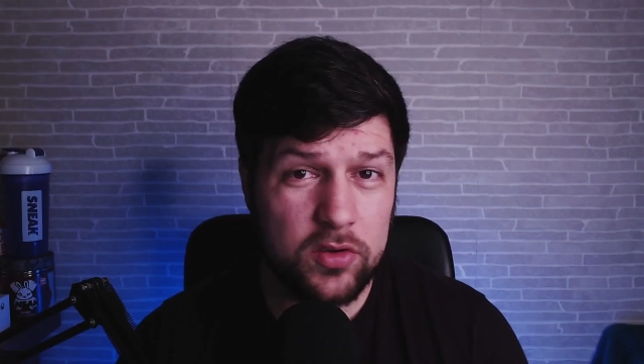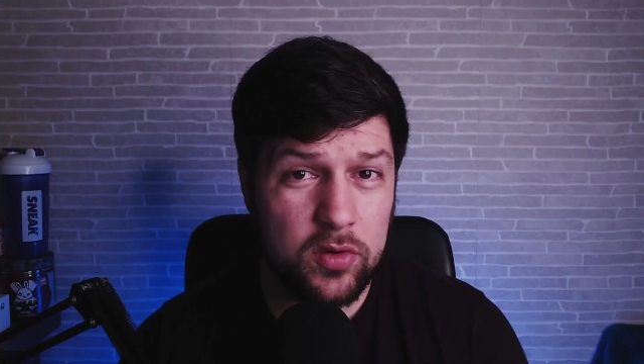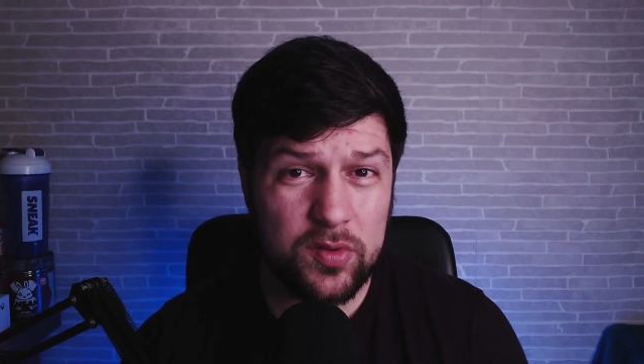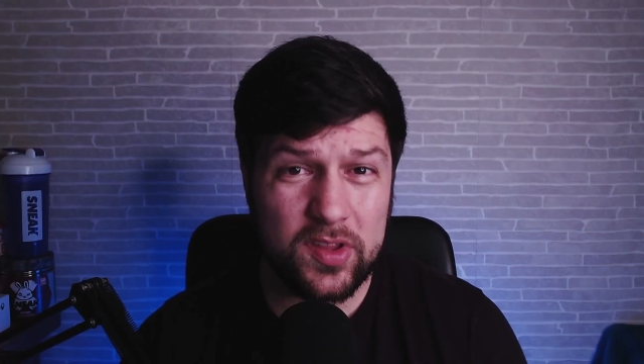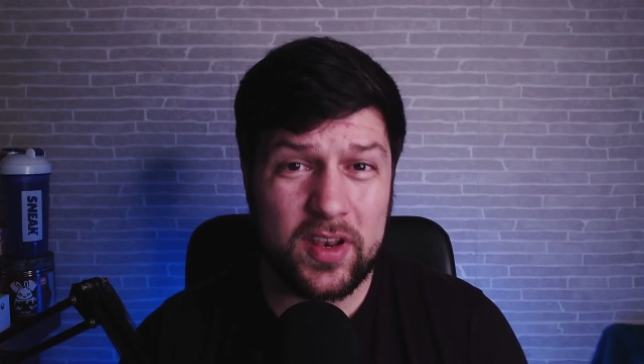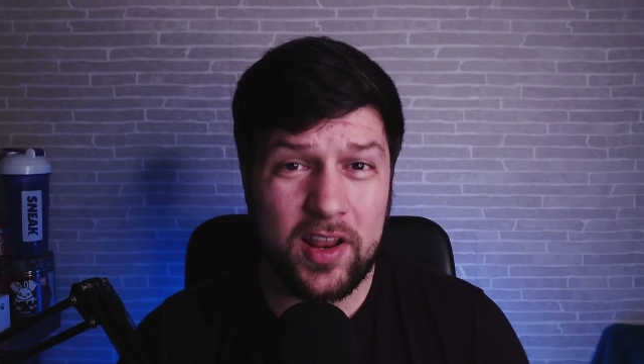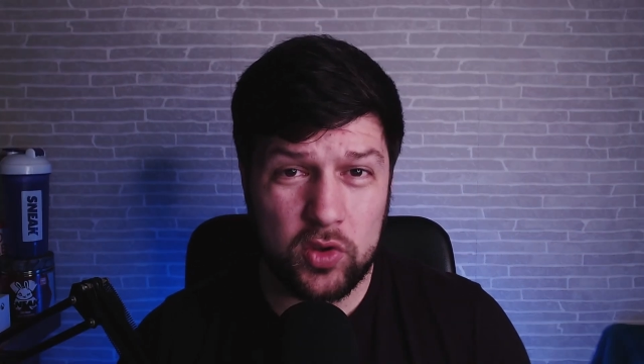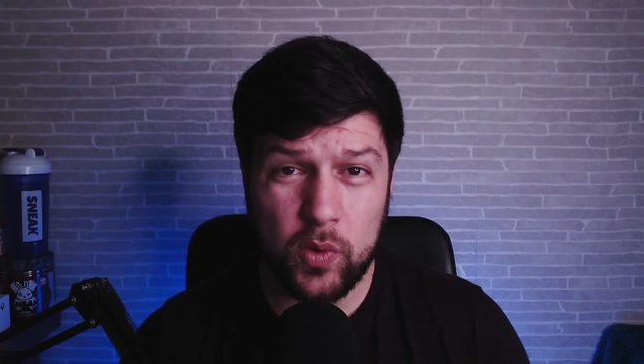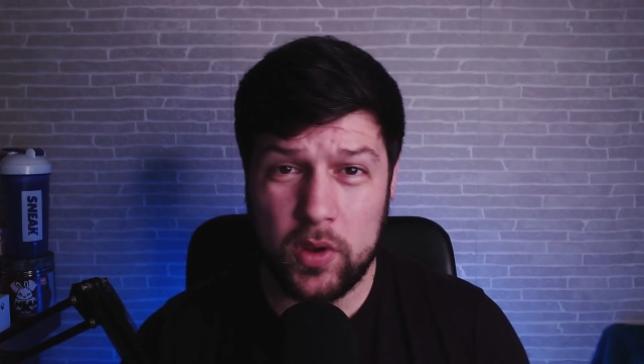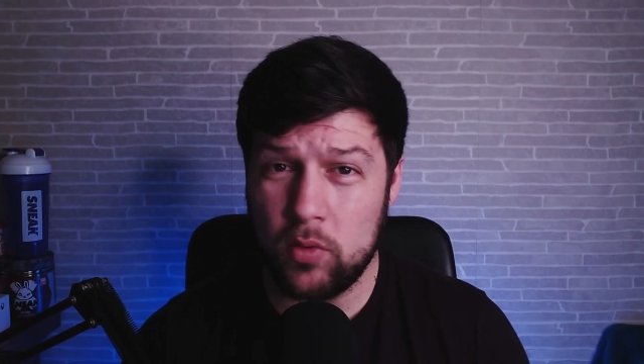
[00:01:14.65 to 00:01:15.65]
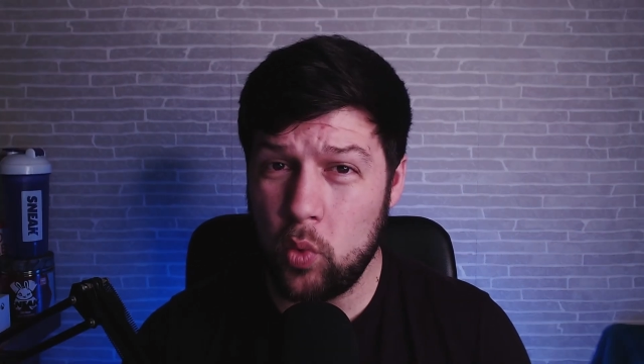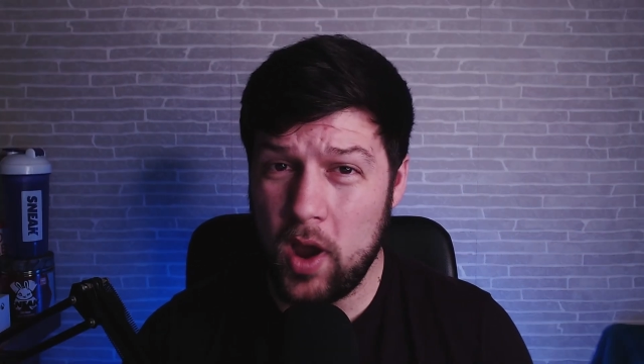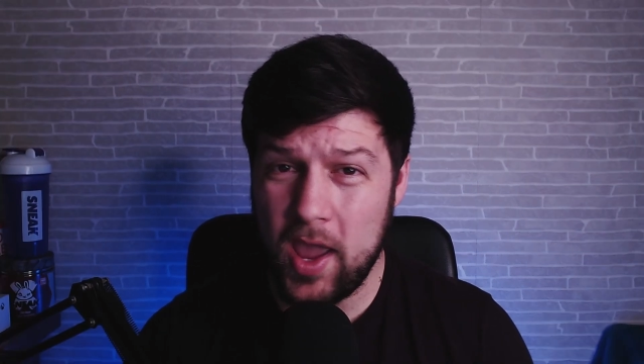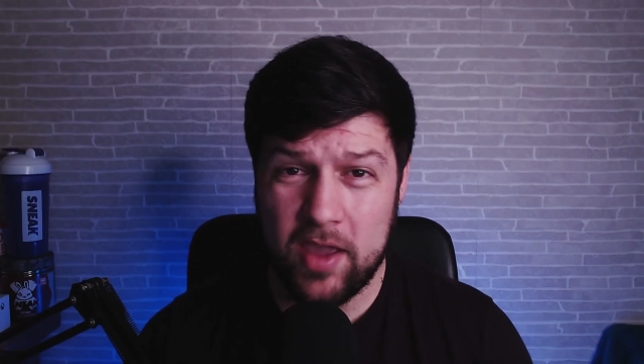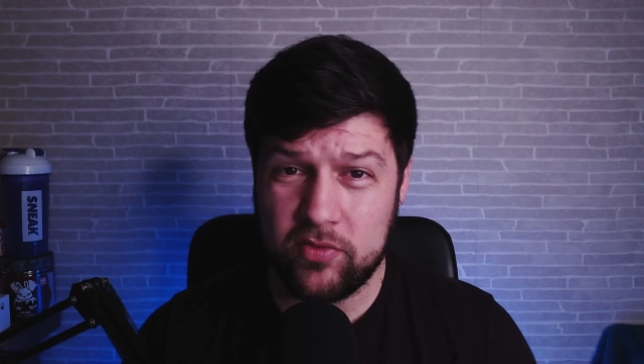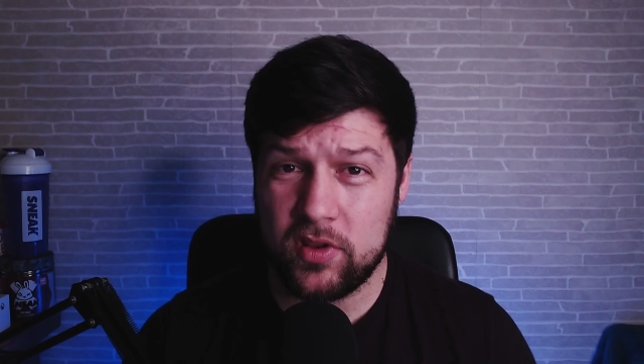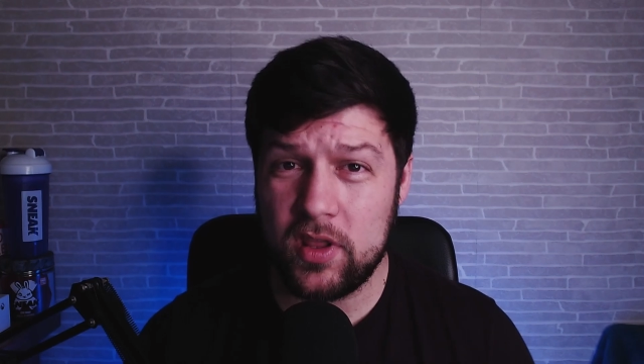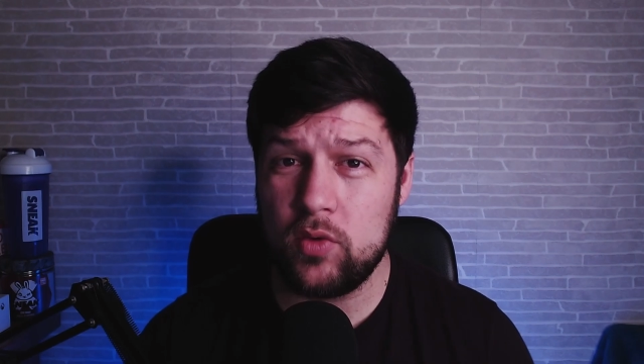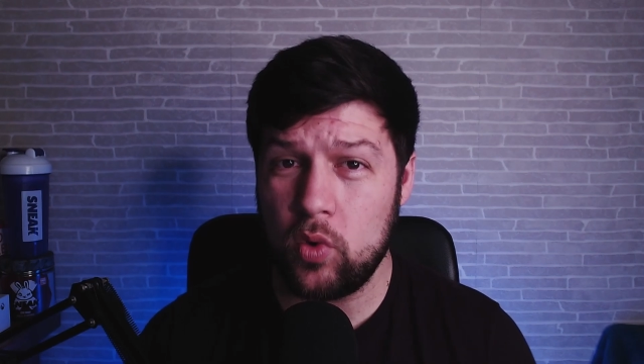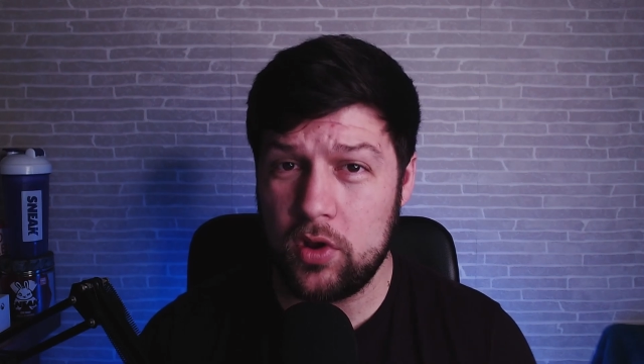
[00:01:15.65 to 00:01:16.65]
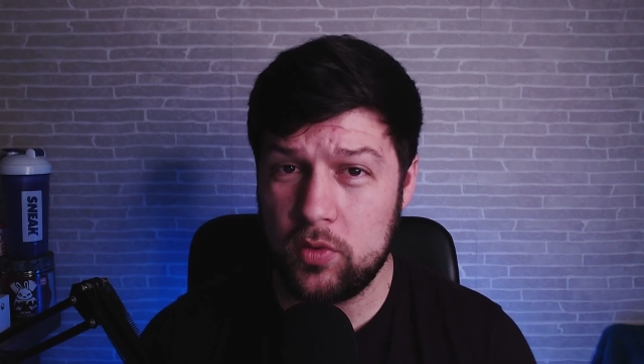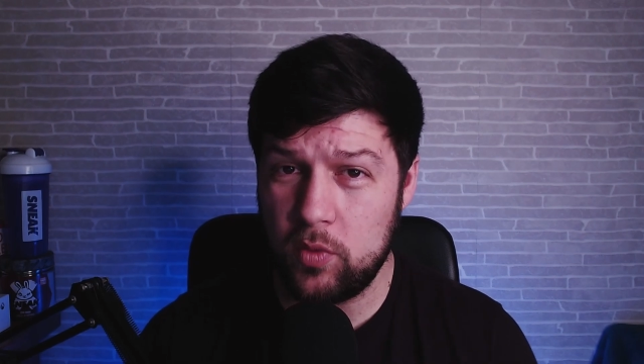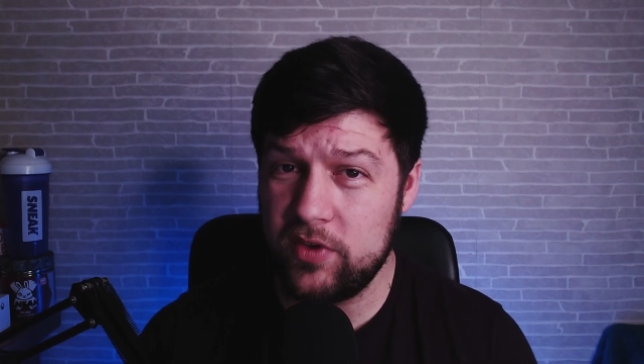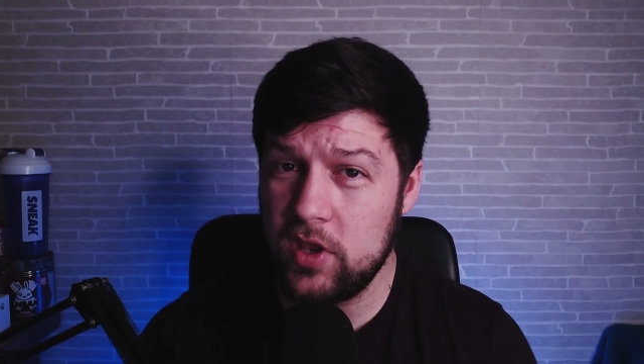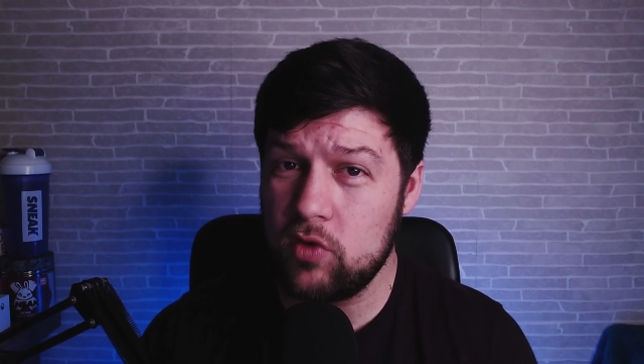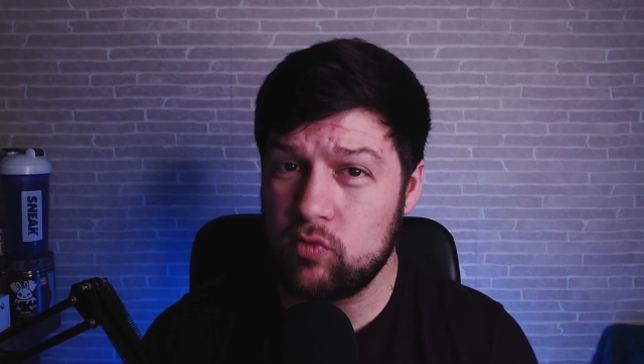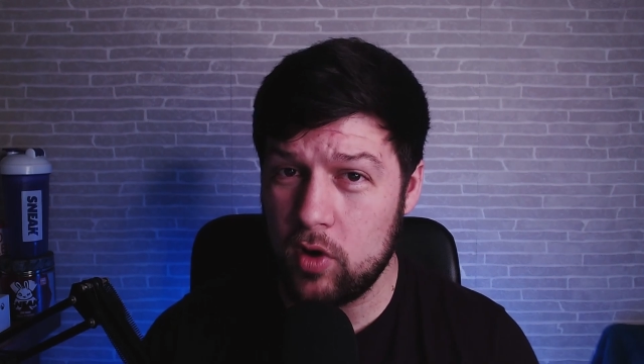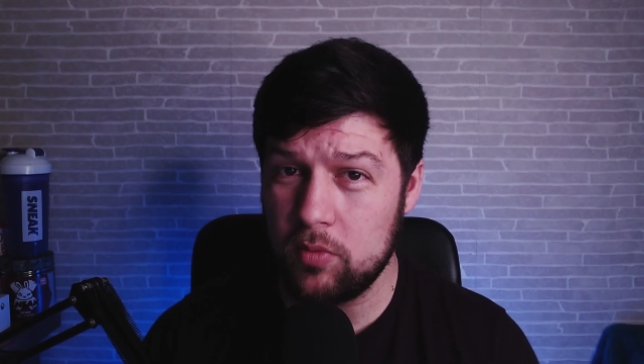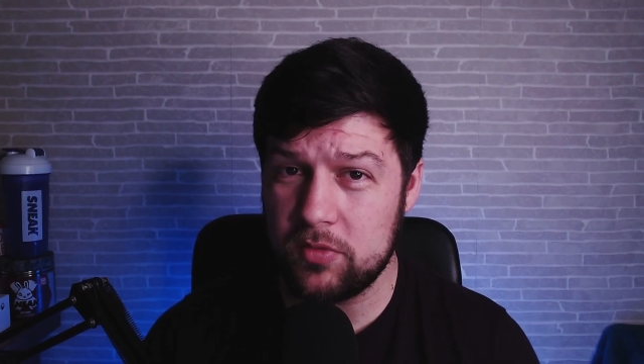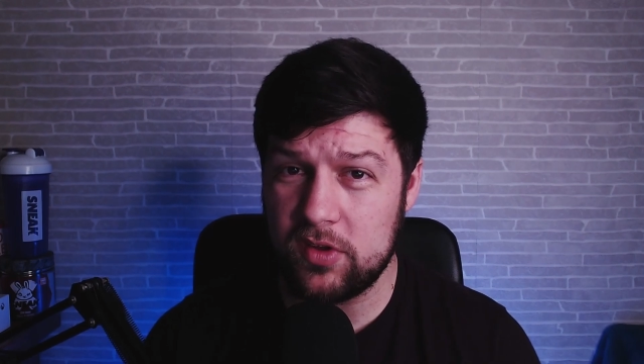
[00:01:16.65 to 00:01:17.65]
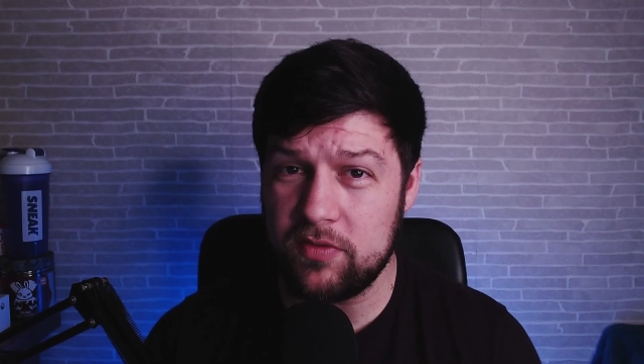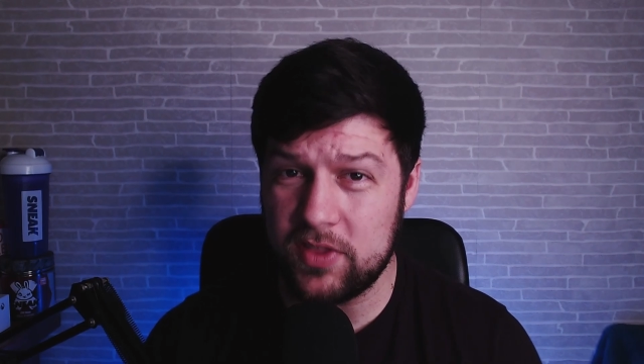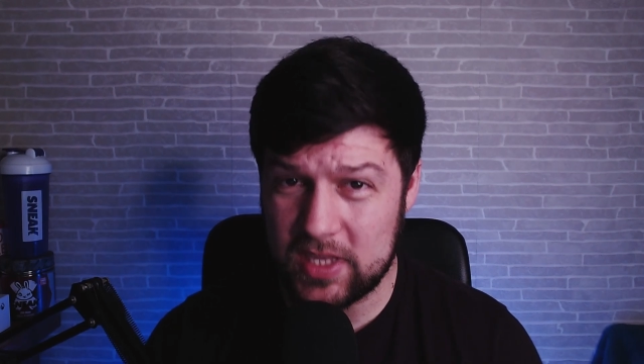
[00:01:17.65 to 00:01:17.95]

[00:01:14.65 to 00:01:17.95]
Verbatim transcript: using and doing whatever they want within the realms of the